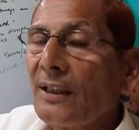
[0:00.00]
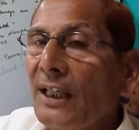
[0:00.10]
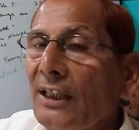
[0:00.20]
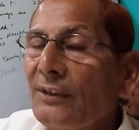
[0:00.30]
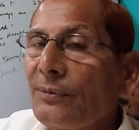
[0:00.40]

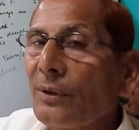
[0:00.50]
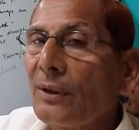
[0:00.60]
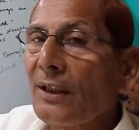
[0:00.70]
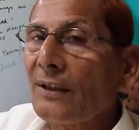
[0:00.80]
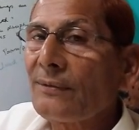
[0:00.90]
Henry Ford
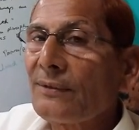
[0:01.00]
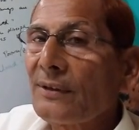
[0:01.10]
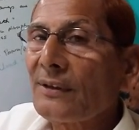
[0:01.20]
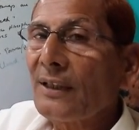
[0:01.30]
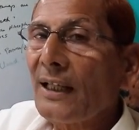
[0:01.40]
loved
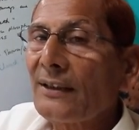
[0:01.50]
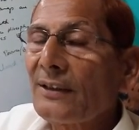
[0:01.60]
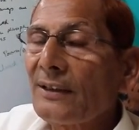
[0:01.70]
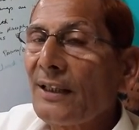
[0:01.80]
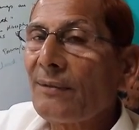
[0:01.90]
and
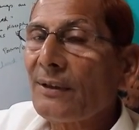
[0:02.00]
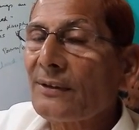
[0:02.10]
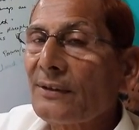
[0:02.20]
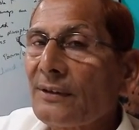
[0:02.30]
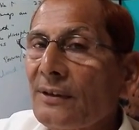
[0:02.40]
he gave
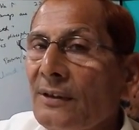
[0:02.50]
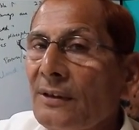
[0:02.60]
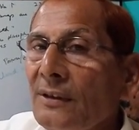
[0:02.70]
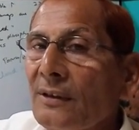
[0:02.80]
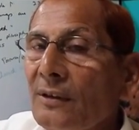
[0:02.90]
us
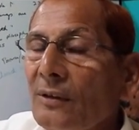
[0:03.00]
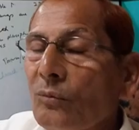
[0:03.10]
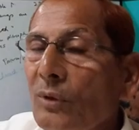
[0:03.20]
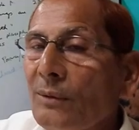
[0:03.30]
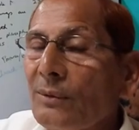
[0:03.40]

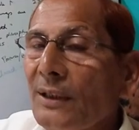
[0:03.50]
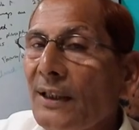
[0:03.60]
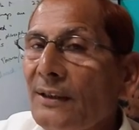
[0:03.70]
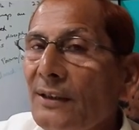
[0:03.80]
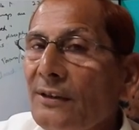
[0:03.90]
one of the
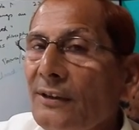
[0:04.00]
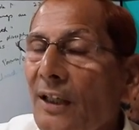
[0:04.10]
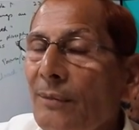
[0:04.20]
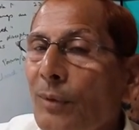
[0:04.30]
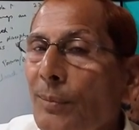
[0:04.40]
greatest
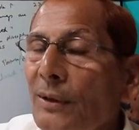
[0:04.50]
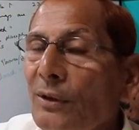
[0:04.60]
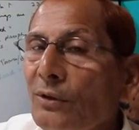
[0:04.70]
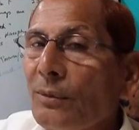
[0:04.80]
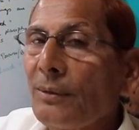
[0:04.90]

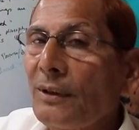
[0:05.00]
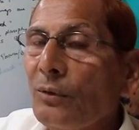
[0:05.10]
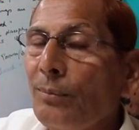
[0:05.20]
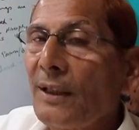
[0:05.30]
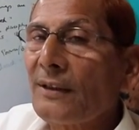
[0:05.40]
self-propelled automobile
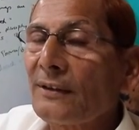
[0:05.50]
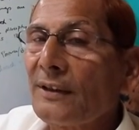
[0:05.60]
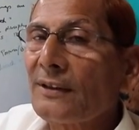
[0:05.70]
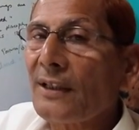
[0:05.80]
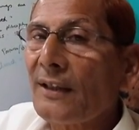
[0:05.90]
who built
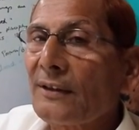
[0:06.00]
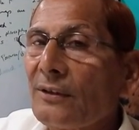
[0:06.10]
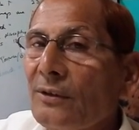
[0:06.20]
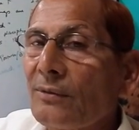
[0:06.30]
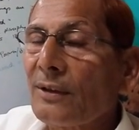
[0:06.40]
the entire
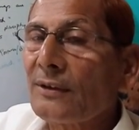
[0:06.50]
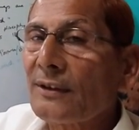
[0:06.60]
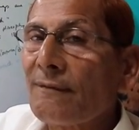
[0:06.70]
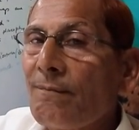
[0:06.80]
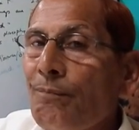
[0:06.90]
universe.